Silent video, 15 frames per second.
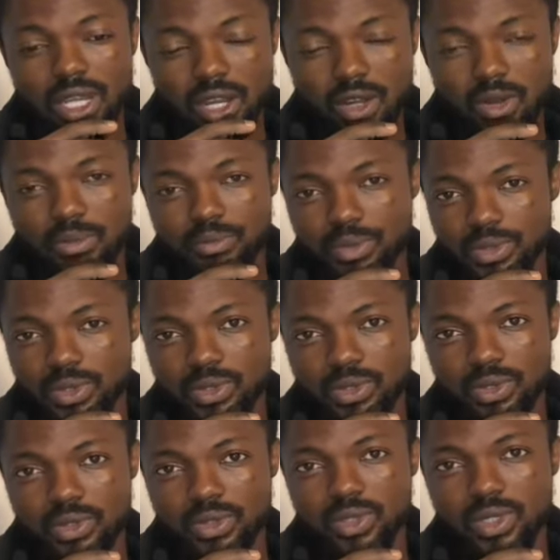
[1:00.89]
help
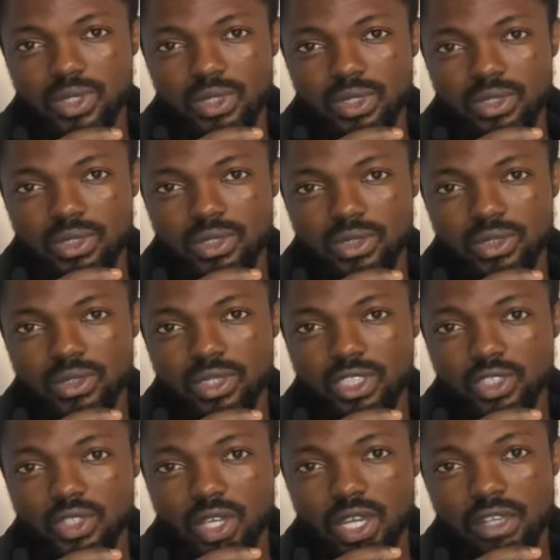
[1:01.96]
you, you know,
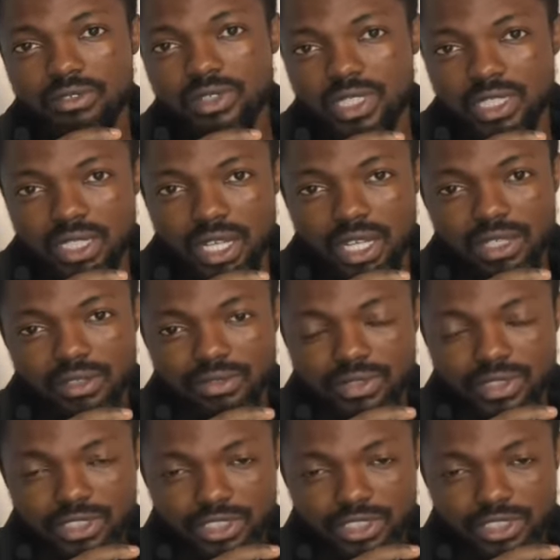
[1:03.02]
in your everyday life